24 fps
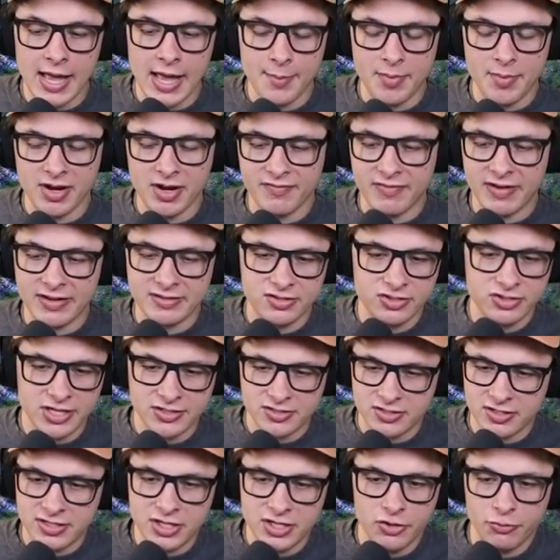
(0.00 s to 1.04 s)
But if I suggest
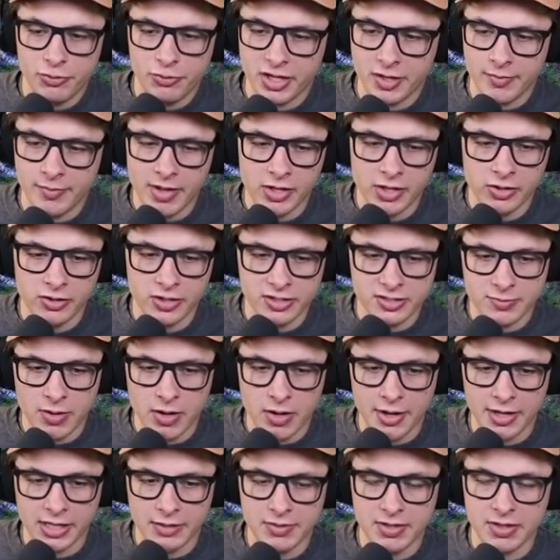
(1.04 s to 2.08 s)
a tier 3 commander, it's
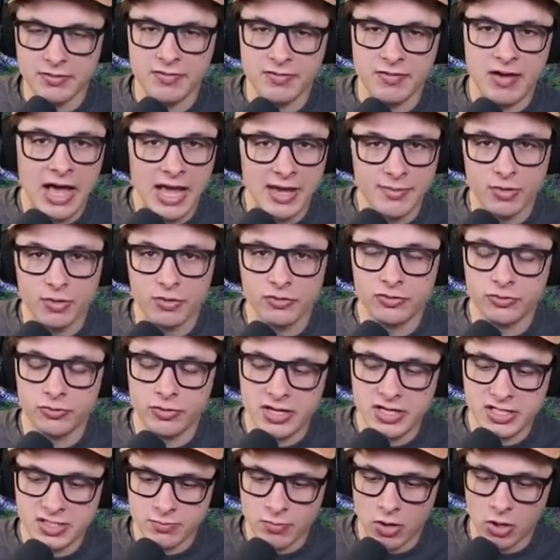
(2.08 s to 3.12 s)
probably going to be viable to a
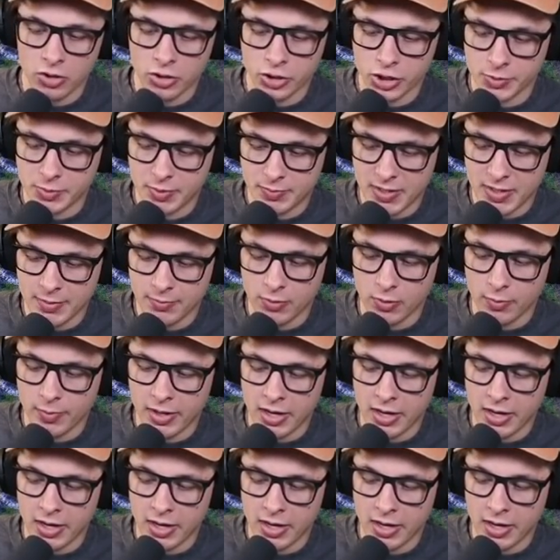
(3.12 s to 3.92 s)
smaller group of people. But